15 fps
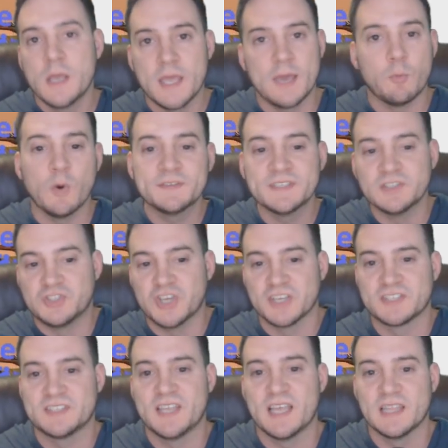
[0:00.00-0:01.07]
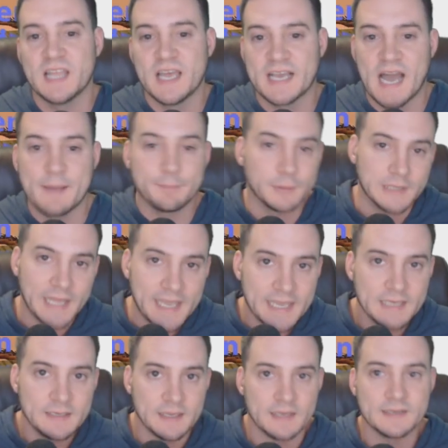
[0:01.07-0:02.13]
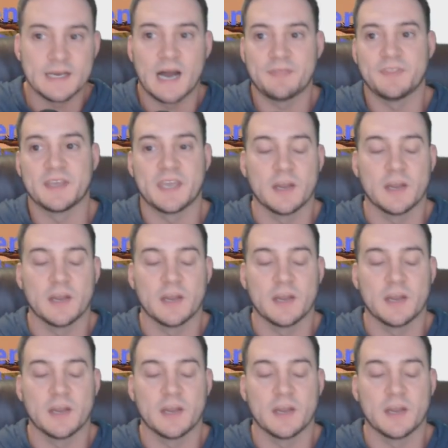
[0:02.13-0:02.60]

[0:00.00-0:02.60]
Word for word: it wasn't just that like I played and got the